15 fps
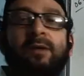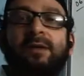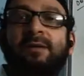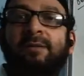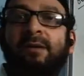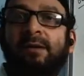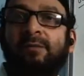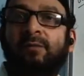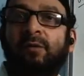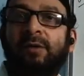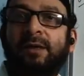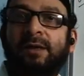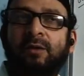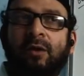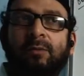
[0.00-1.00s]
What is the value of
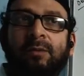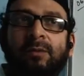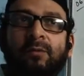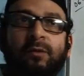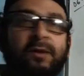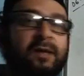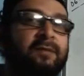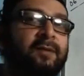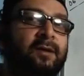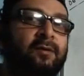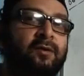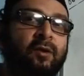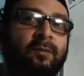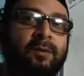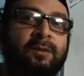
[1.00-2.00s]
voltage? Normal voltage value
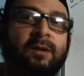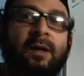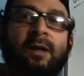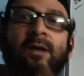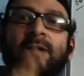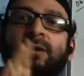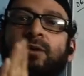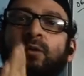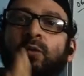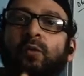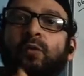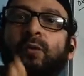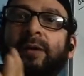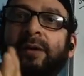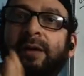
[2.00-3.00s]
is normal
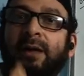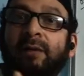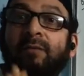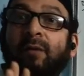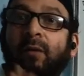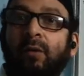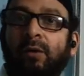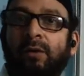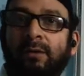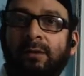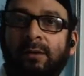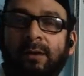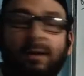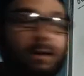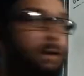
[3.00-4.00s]
220
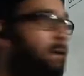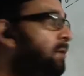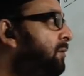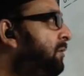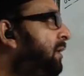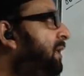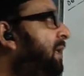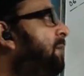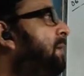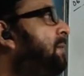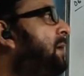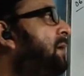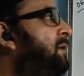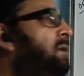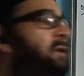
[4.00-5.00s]
volt. They keep a
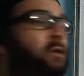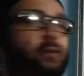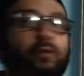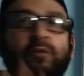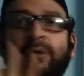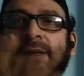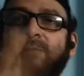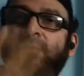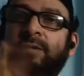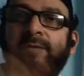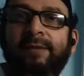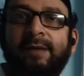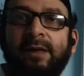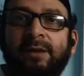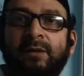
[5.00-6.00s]
margin 220 volt
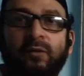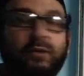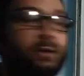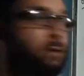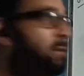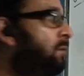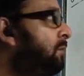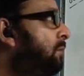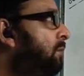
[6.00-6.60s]
we can use.